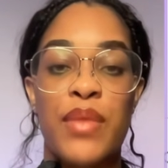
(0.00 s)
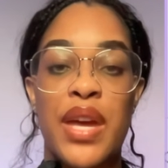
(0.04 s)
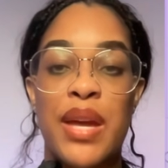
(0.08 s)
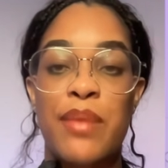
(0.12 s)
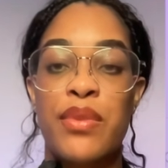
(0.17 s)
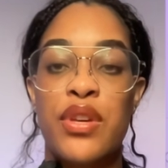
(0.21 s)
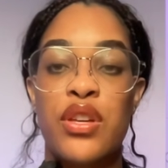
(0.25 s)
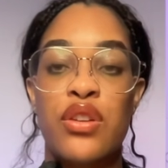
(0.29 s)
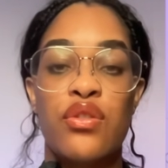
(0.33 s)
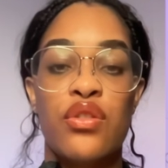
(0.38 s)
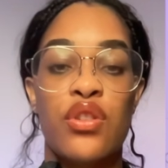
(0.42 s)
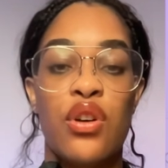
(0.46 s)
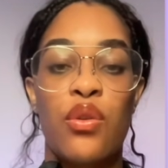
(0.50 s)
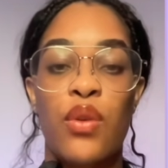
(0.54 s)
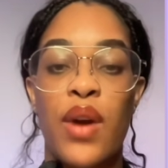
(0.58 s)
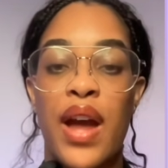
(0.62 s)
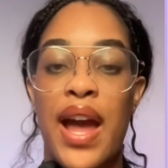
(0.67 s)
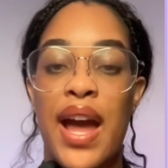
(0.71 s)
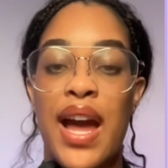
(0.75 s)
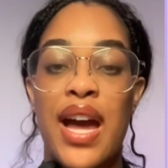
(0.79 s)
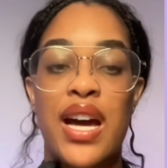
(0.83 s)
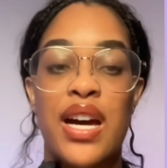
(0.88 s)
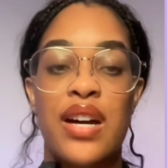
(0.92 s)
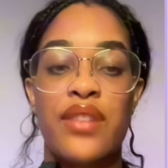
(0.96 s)
Maybe you don't
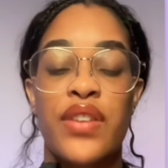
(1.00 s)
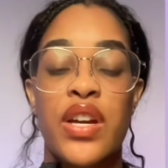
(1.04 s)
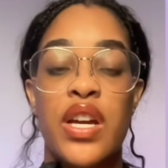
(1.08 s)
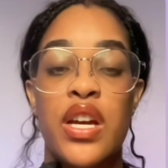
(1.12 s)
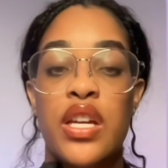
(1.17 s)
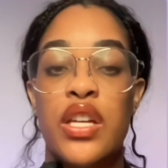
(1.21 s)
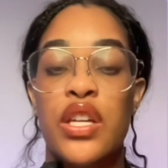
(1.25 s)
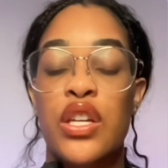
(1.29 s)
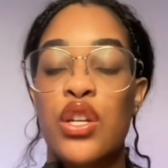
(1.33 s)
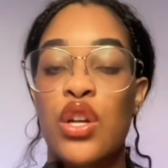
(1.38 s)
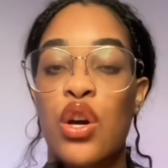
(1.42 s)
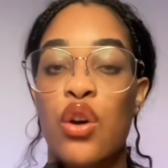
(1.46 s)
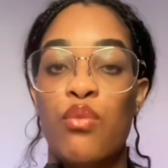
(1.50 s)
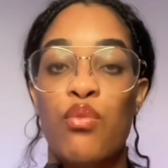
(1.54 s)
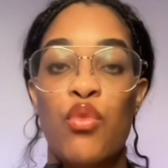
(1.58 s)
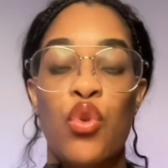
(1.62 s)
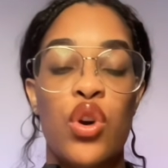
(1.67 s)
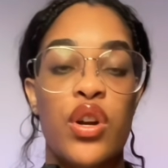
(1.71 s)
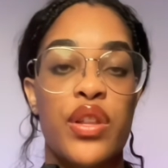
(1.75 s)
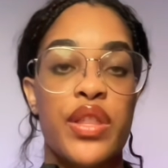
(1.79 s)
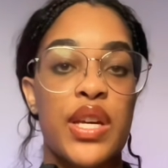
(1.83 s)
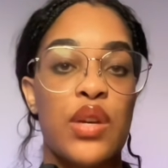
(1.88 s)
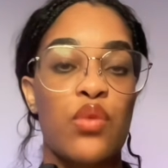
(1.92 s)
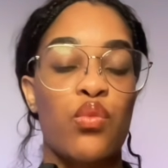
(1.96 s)
have, you know,
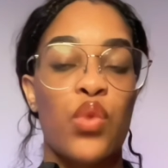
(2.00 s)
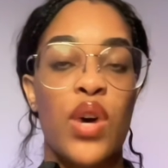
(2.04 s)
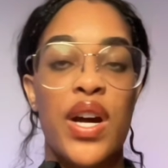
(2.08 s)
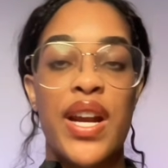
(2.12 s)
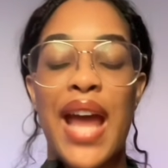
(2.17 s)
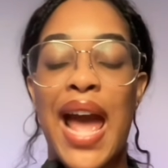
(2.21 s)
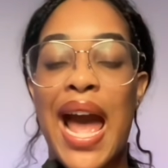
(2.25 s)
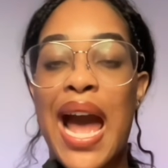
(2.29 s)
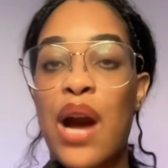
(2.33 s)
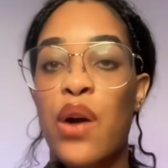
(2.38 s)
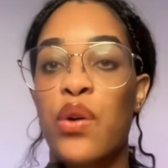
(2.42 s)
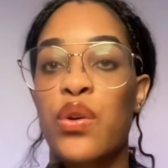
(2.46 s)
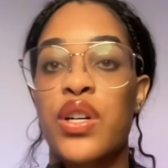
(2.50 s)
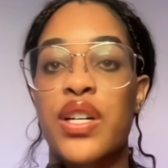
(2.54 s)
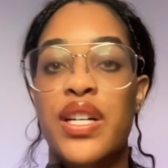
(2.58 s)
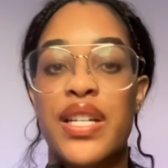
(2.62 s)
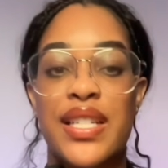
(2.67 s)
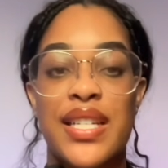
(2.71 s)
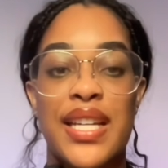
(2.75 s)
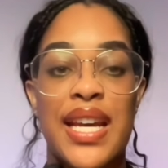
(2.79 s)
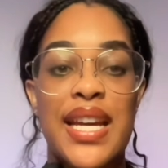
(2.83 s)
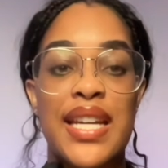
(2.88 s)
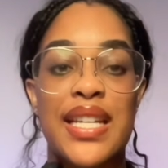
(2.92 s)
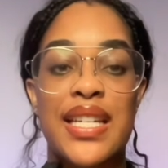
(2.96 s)
more than one hour
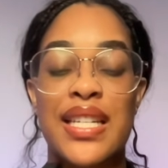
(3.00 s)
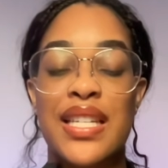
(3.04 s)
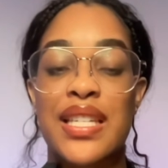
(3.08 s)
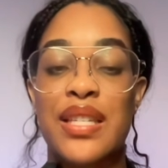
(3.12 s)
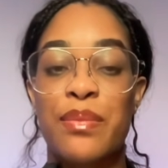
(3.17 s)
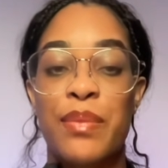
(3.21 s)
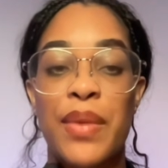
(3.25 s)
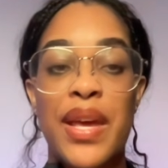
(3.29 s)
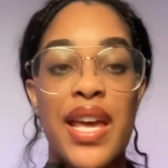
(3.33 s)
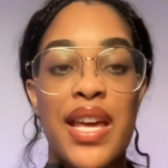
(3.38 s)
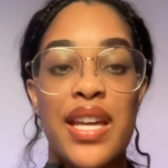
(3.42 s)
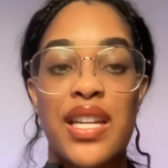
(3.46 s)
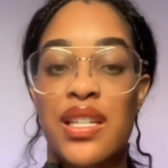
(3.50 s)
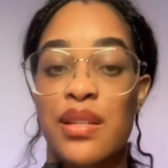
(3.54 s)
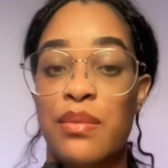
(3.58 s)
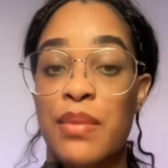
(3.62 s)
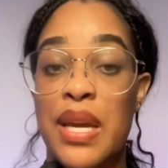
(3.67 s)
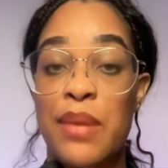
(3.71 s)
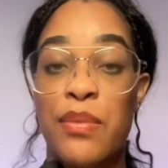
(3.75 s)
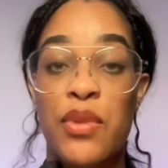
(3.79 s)
a day to spend.